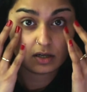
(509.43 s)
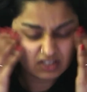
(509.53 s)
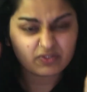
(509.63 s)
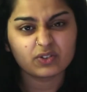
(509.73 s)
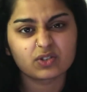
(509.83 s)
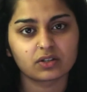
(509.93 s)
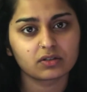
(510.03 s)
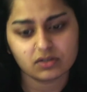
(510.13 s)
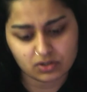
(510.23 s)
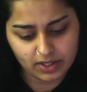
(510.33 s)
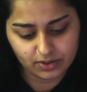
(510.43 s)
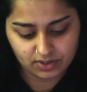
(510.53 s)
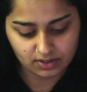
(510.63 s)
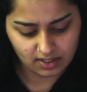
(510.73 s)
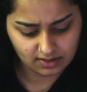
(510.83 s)
It feels good, so I use
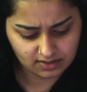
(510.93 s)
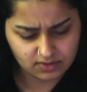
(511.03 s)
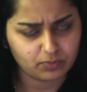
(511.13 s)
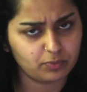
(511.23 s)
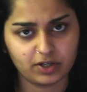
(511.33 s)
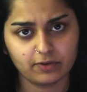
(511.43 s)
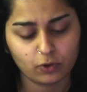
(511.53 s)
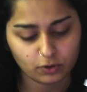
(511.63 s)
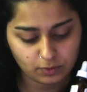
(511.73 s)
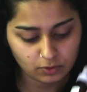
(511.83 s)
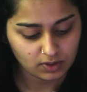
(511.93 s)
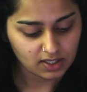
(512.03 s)
it, and it's pretty affordable.